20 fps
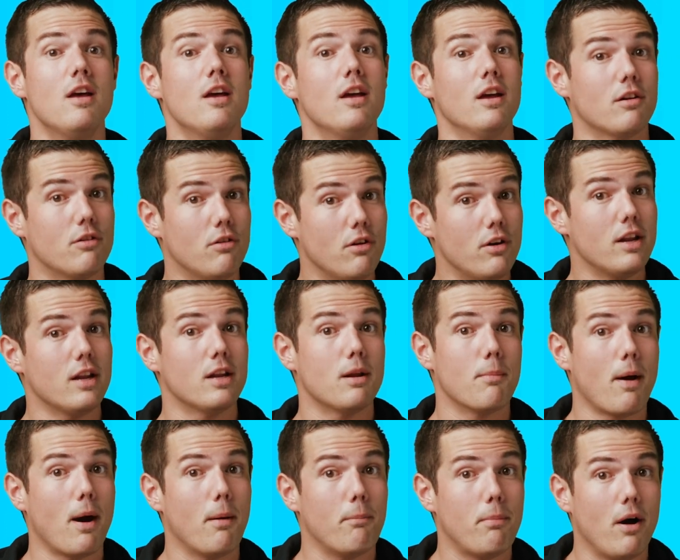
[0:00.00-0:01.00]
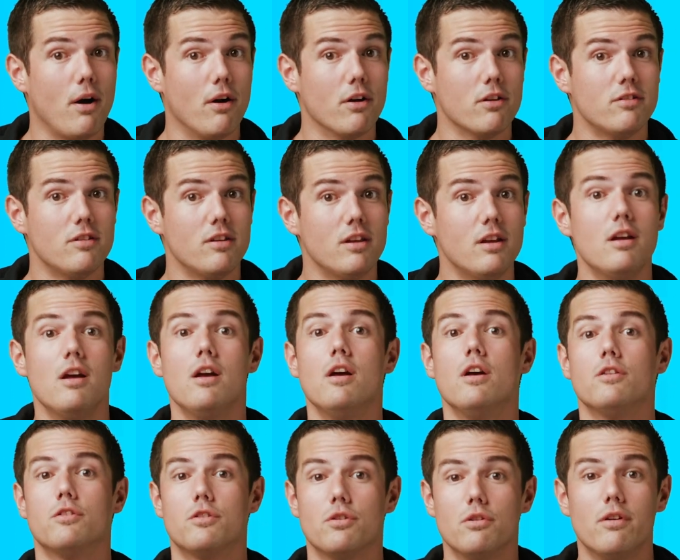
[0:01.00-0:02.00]
including about policy,
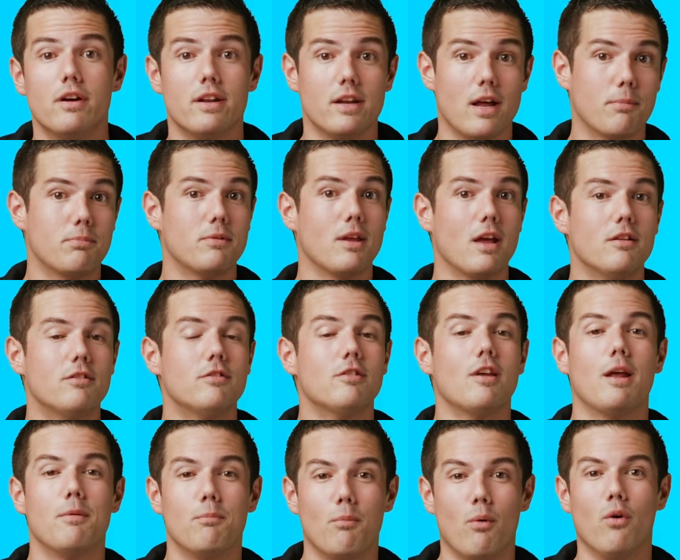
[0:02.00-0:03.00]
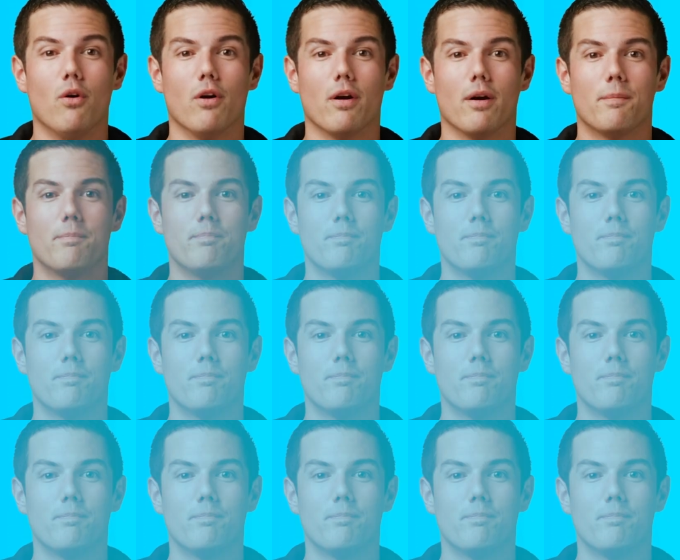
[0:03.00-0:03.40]
tooling updates, and more.